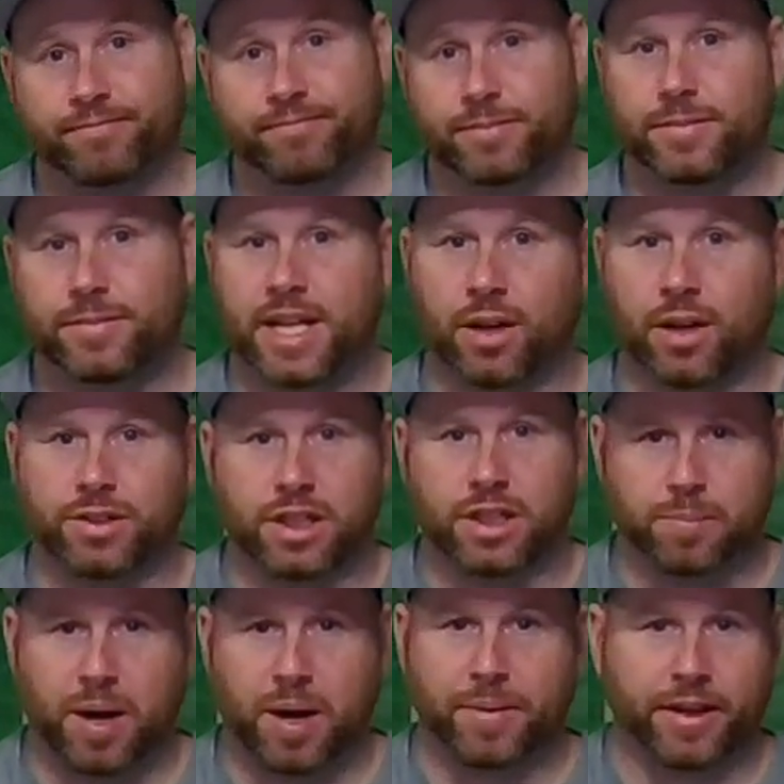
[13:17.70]
Kelsey's
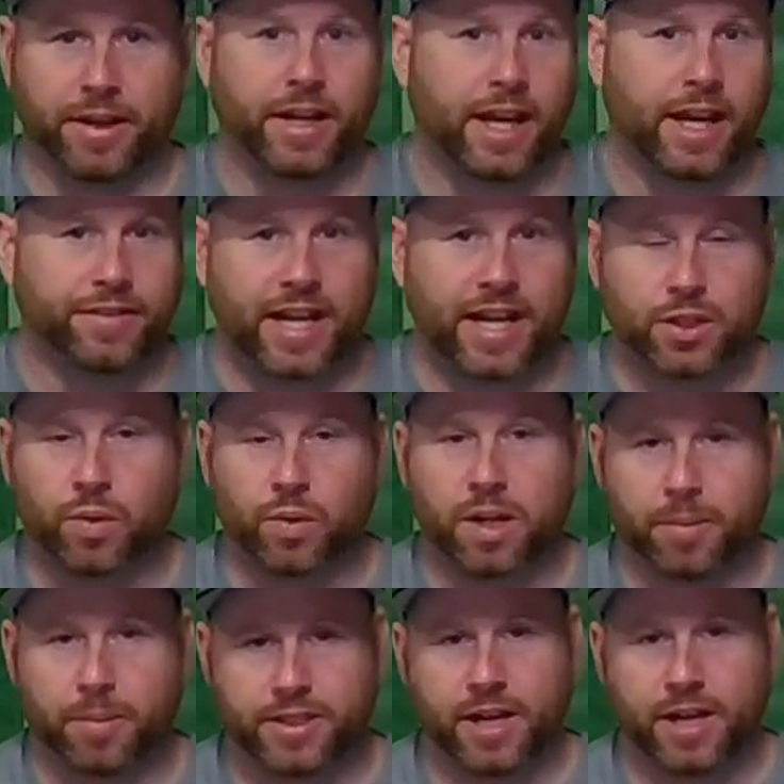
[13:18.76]
probably going to get that
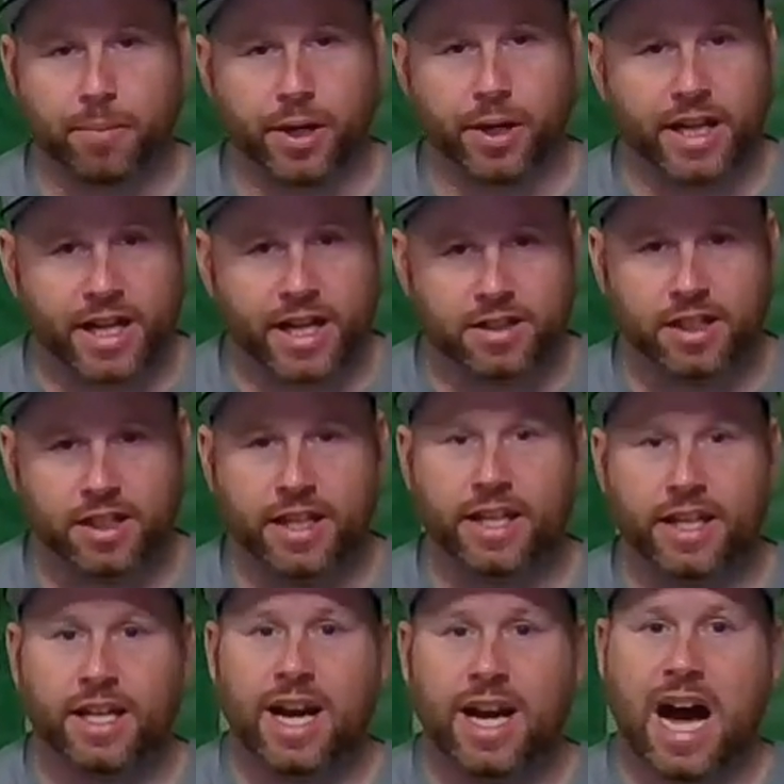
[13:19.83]
20% pretty easily.
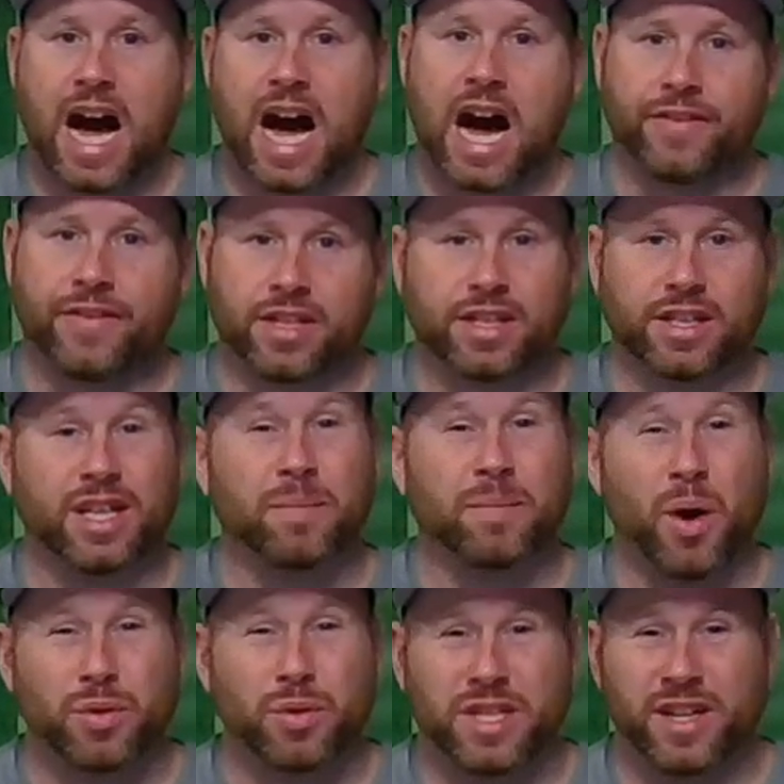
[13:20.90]
Obviously, in
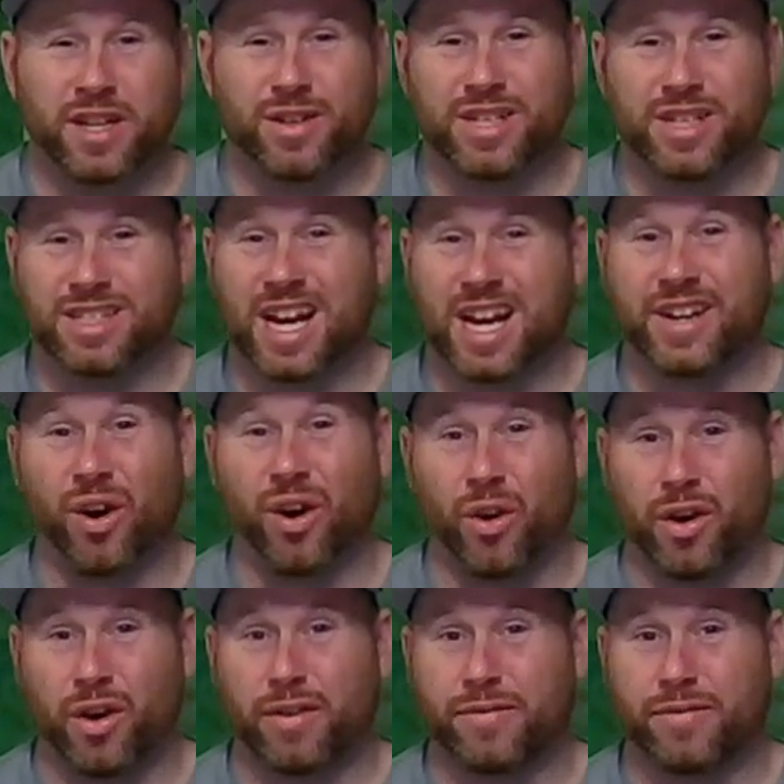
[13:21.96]
most years, it's kind of
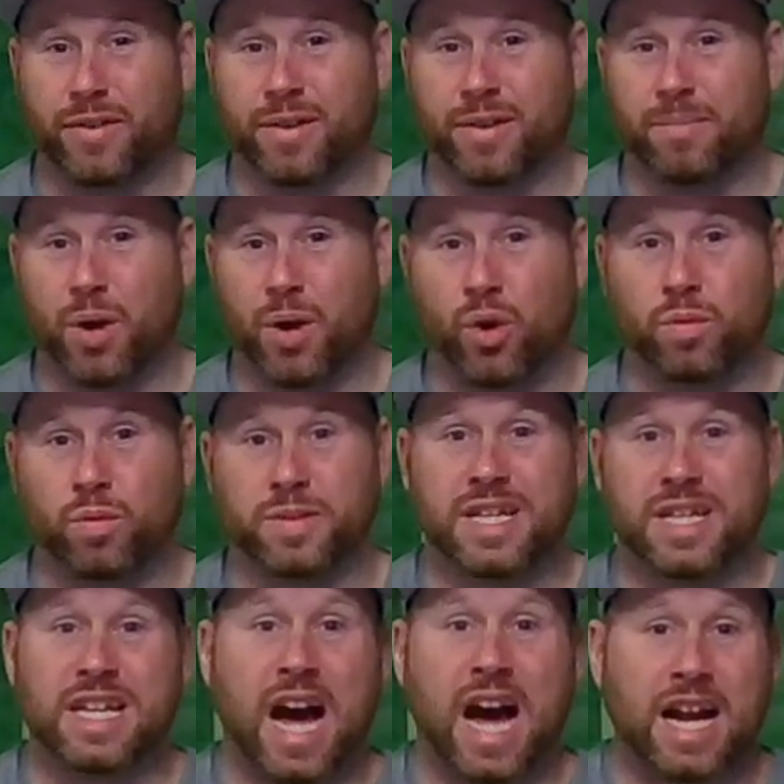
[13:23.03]
hard for Mahomes
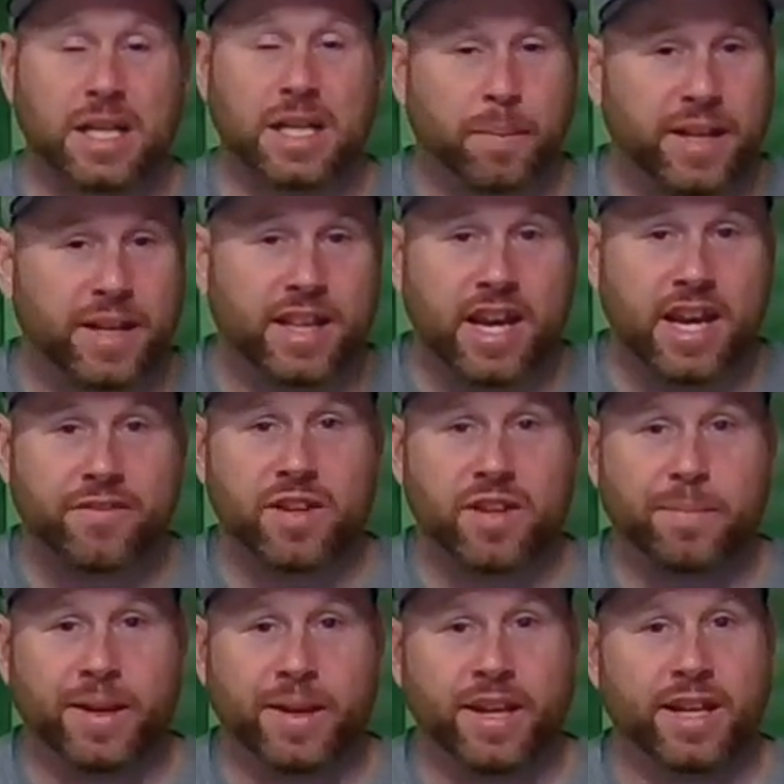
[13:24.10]
not to be the
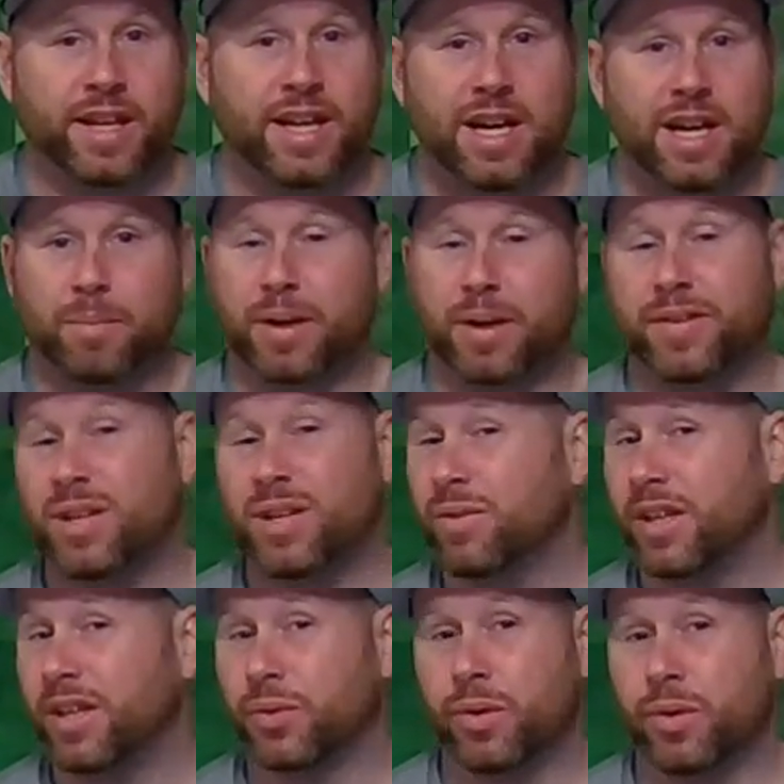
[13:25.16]
MVP. But if he only
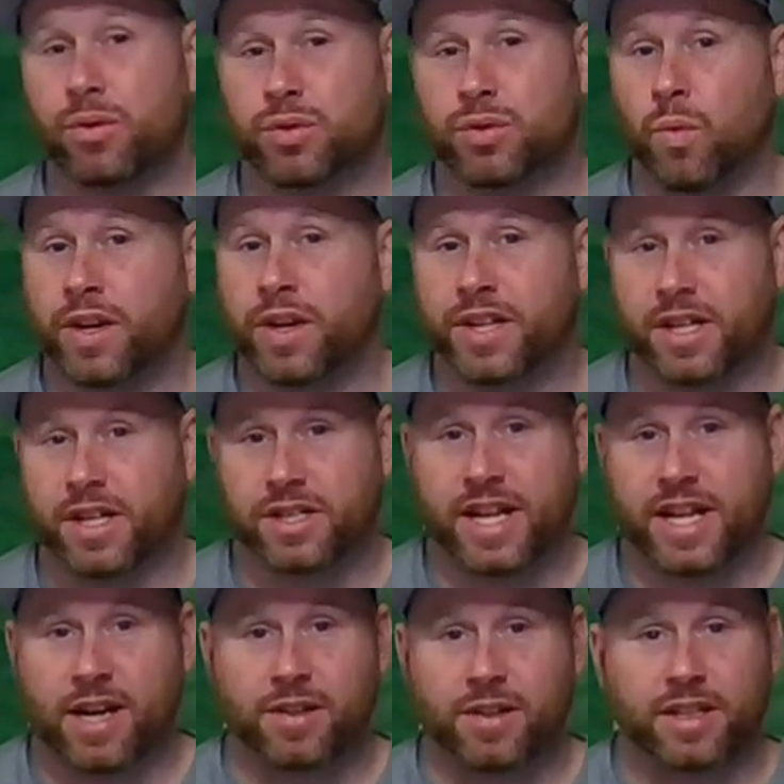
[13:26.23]
throws one
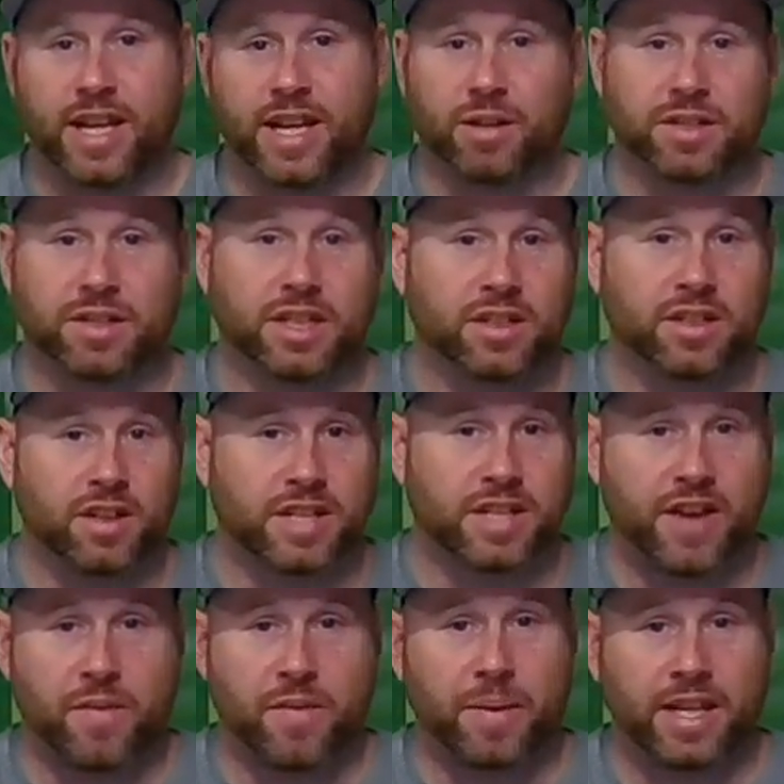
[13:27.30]
touchdown and Kelsey does
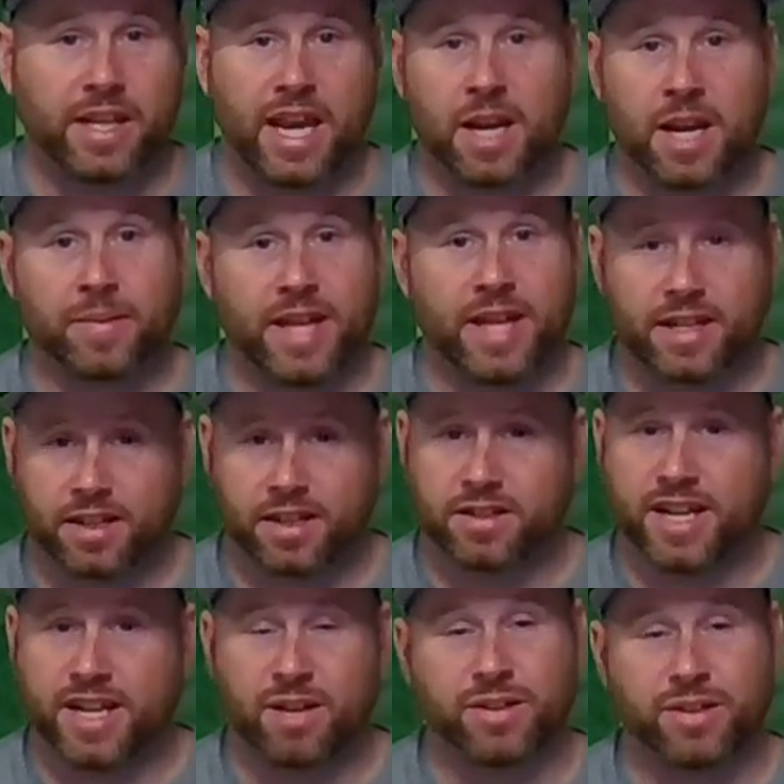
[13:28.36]
have a big game and that
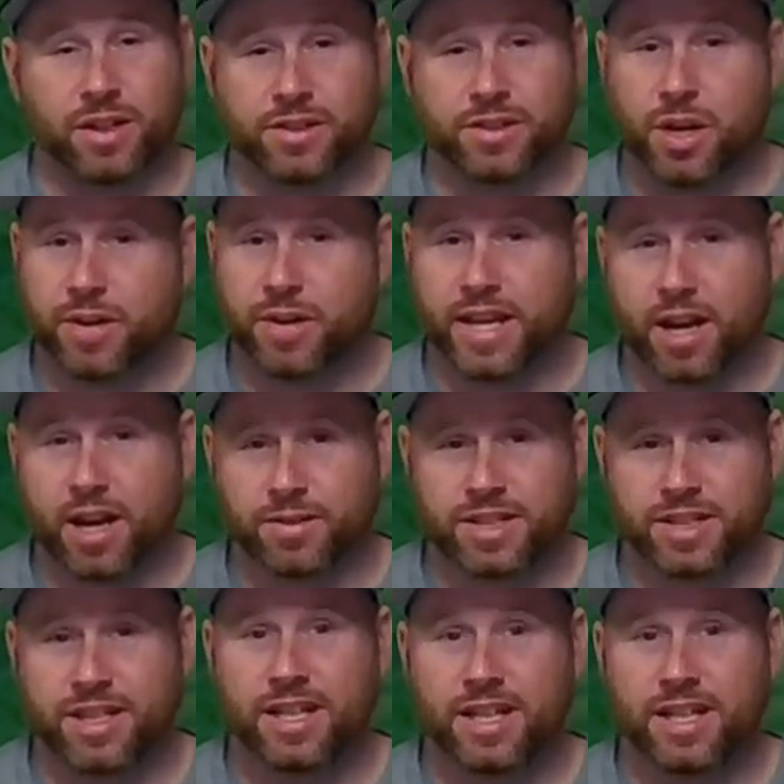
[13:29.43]
touchdown does go to Kelsey,